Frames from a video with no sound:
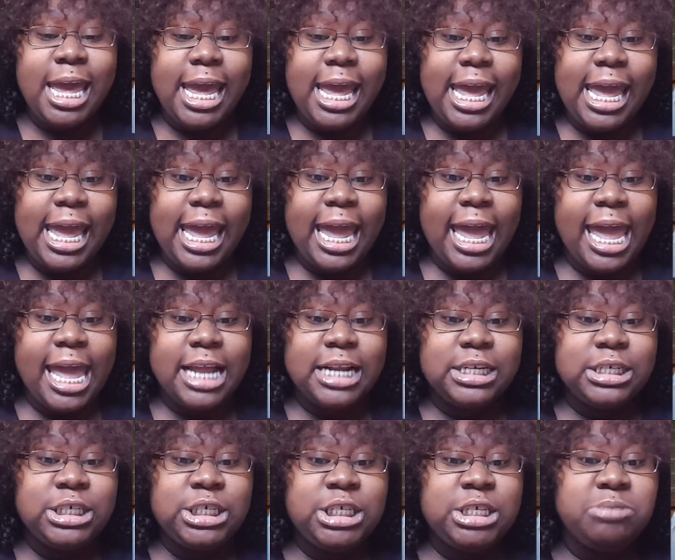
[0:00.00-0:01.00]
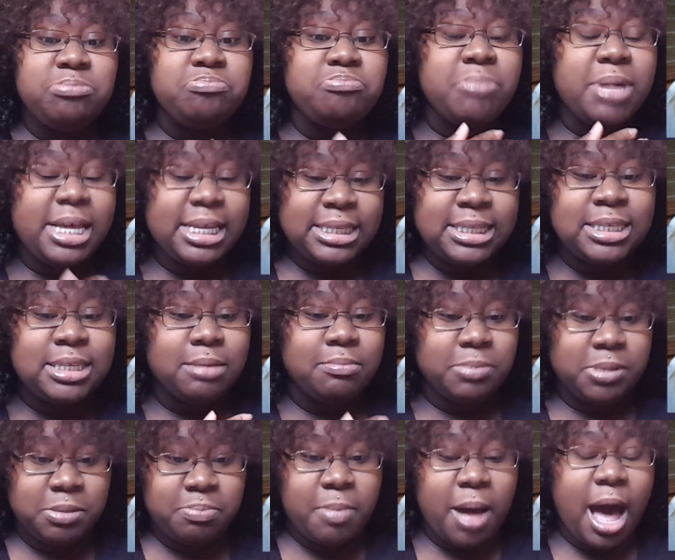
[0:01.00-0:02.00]
and she missed some
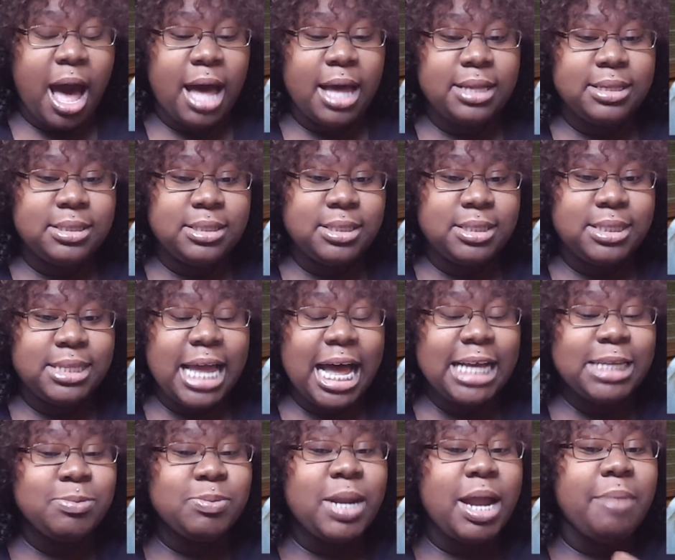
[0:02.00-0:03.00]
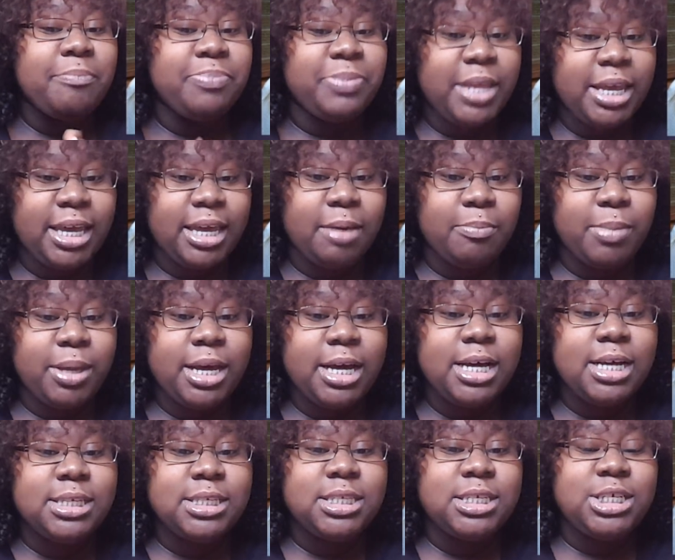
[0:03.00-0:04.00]
spots. That's what I'm thinking,
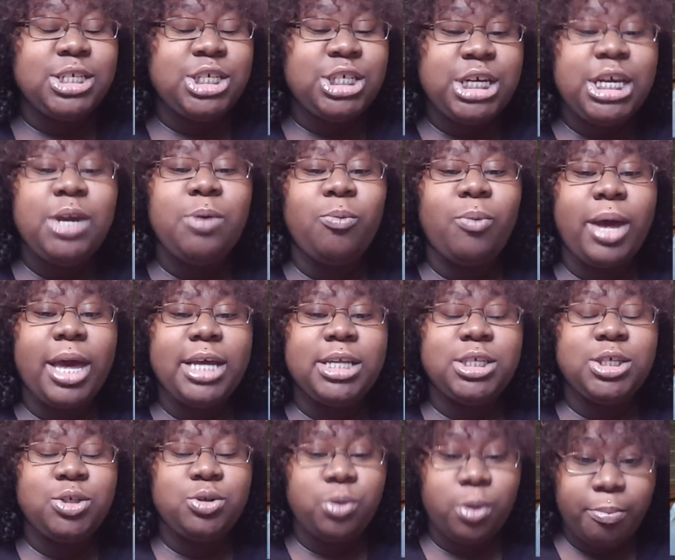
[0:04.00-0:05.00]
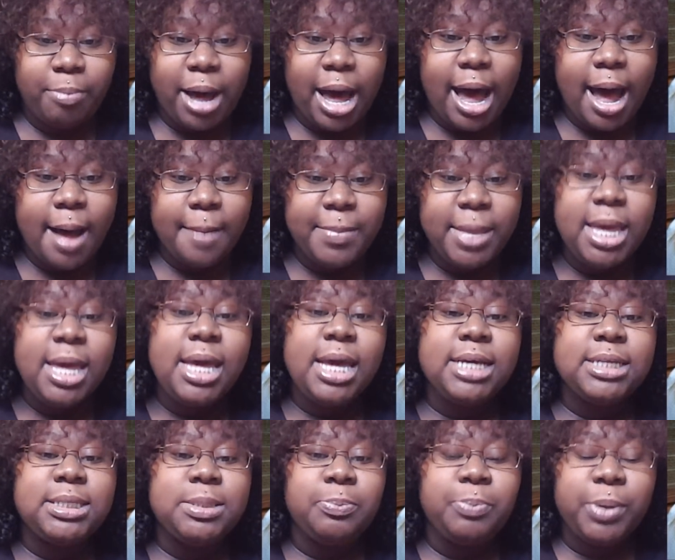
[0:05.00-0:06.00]
because the cheap way to do a bob
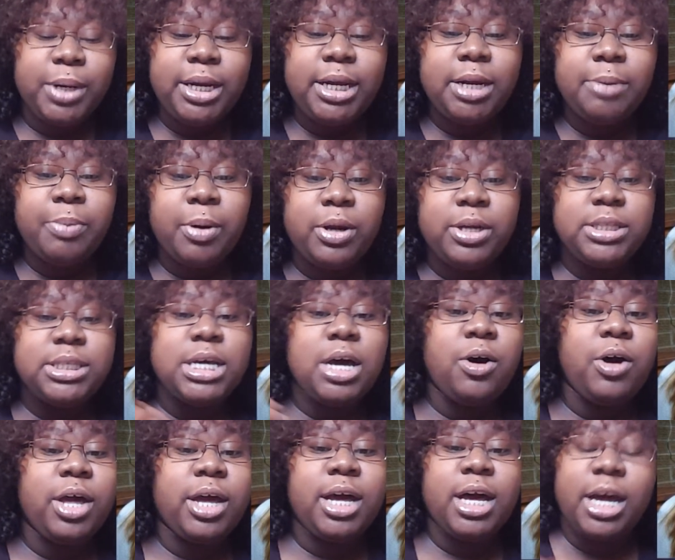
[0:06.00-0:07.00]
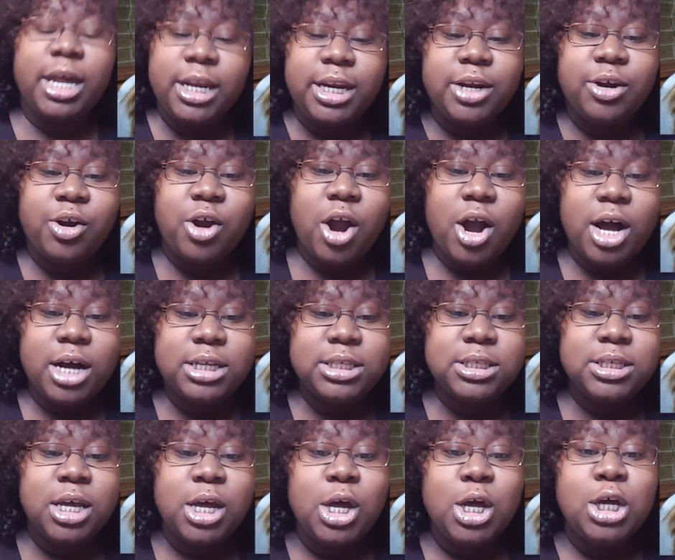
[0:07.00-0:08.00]
is to put it in a ponytail and cut it across.
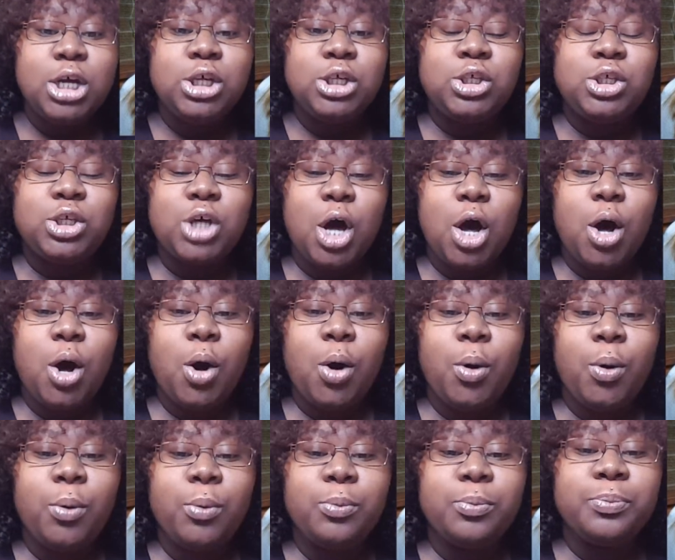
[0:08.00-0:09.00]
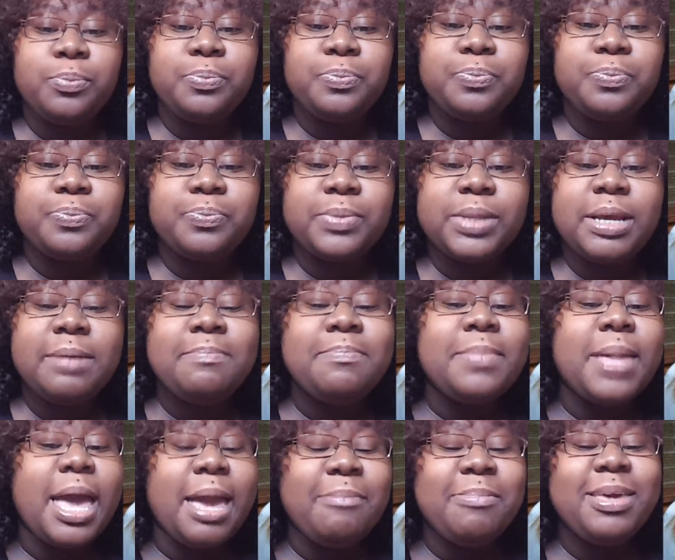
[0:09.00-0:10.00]
So
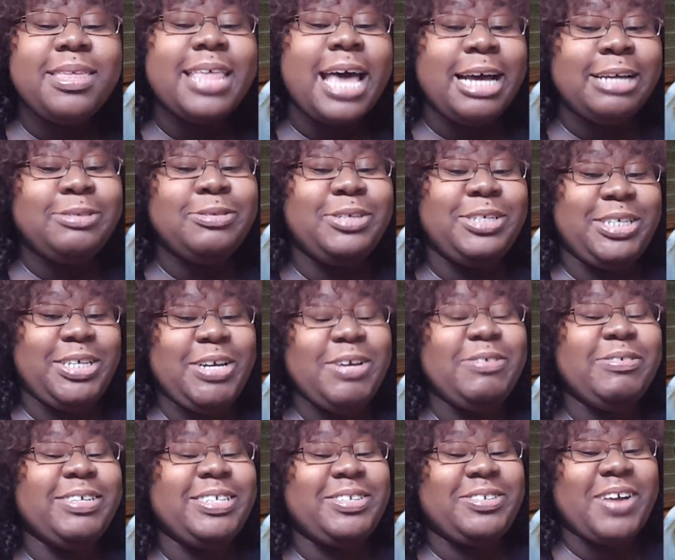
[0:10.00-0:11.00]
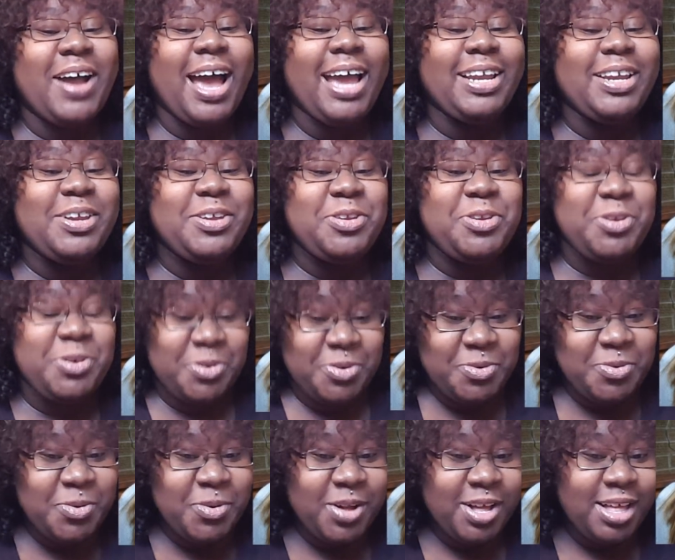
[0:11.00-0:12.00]
maybe that's what she was trying to
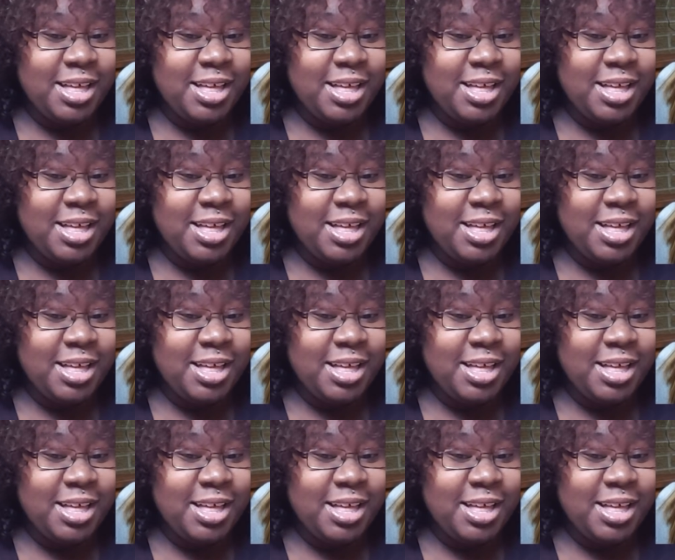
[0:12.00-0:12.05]
do,